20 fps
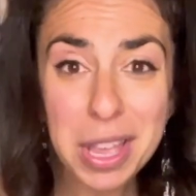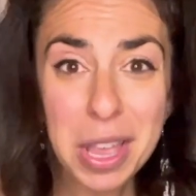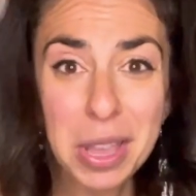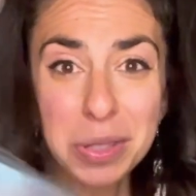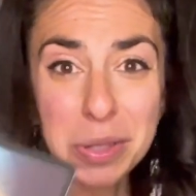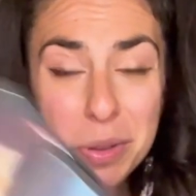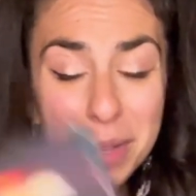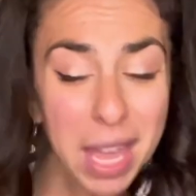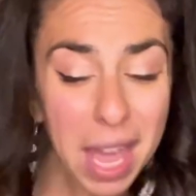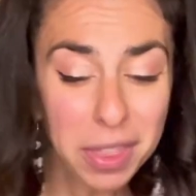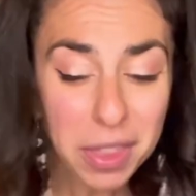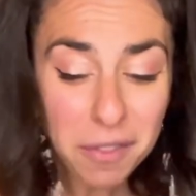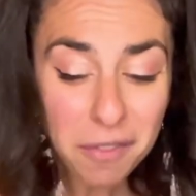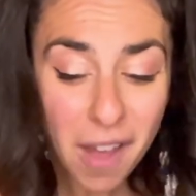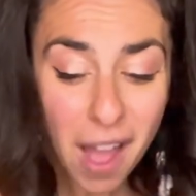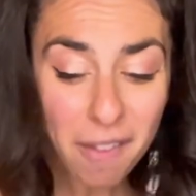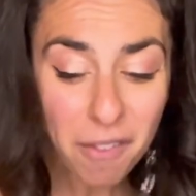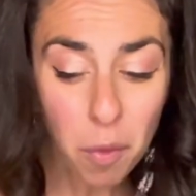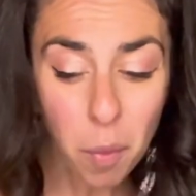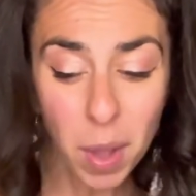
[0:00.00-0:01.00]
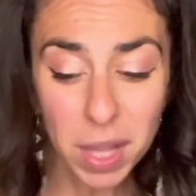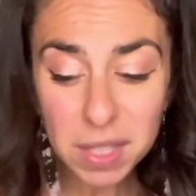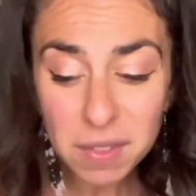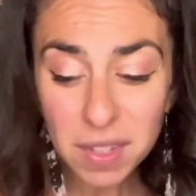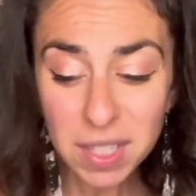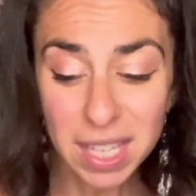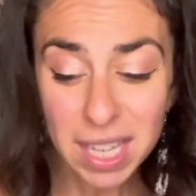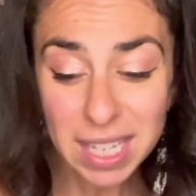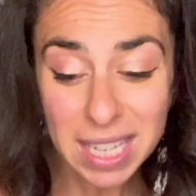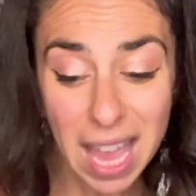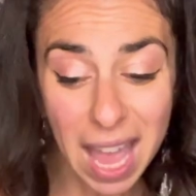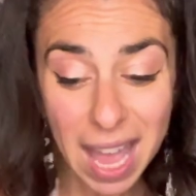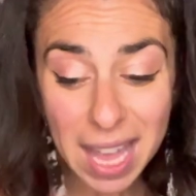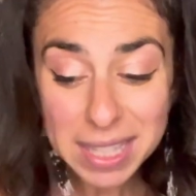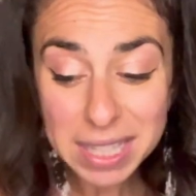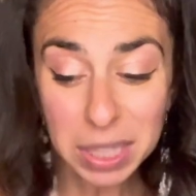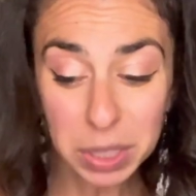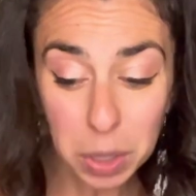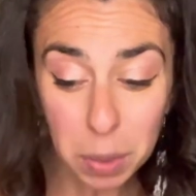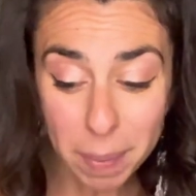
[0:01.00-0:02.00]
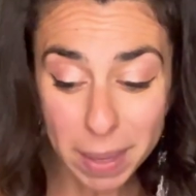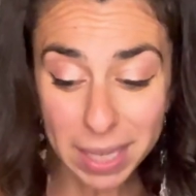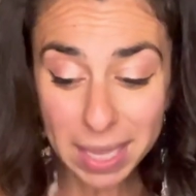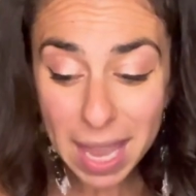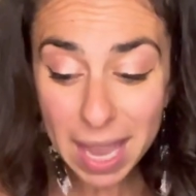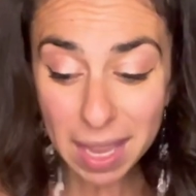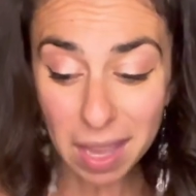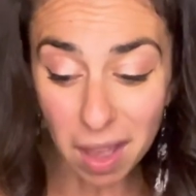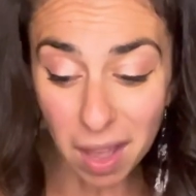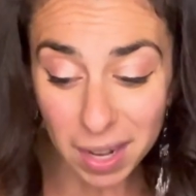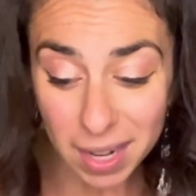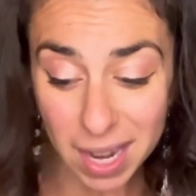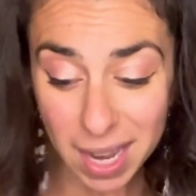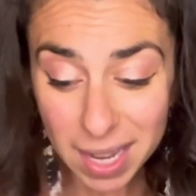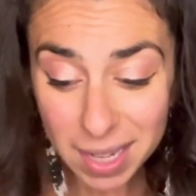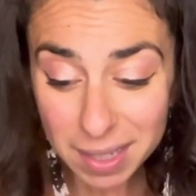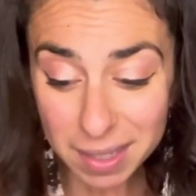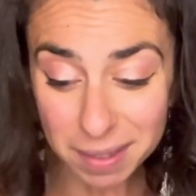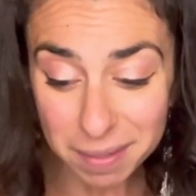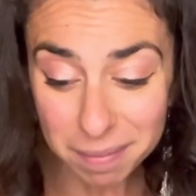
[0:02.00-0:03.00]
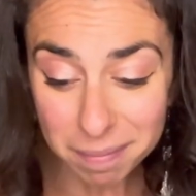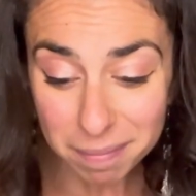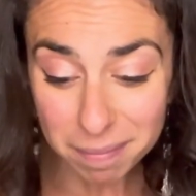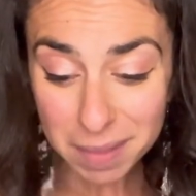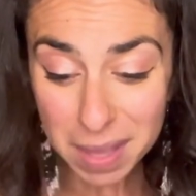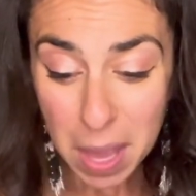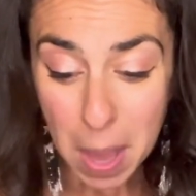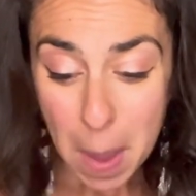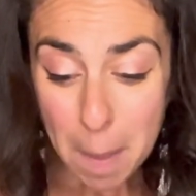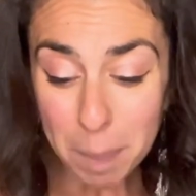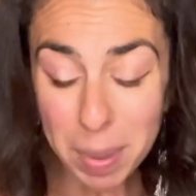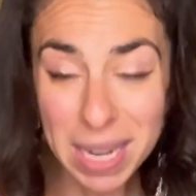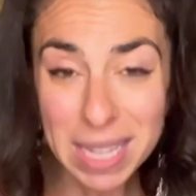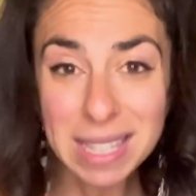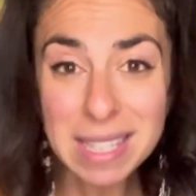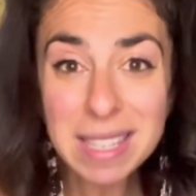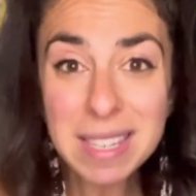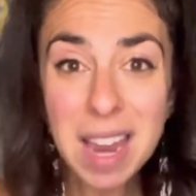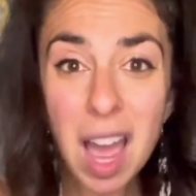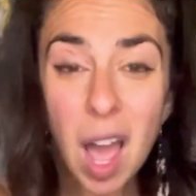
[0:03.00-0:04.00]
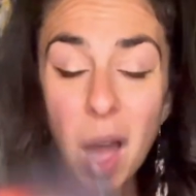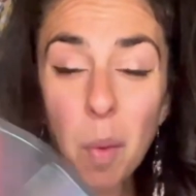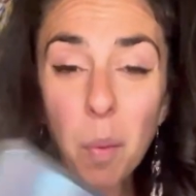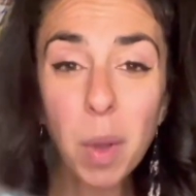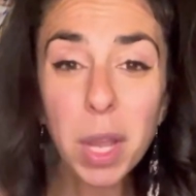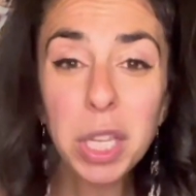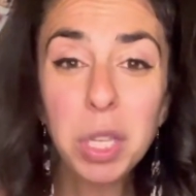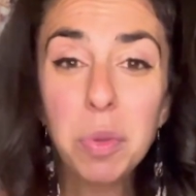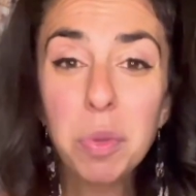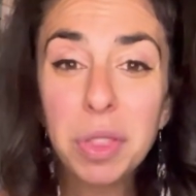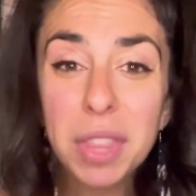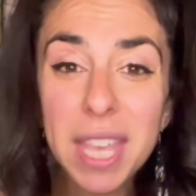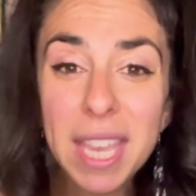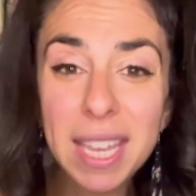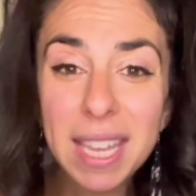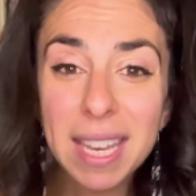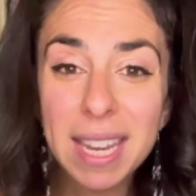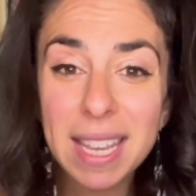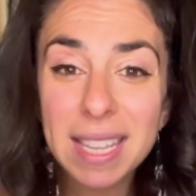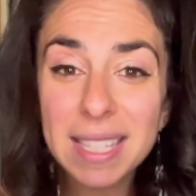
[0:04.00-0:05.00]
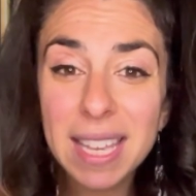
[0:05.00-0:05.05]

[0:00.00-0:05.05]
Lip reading: So yeah, the Five of Wands feels like, yeah, it's a little bit chaotic, but it's not what you think it is.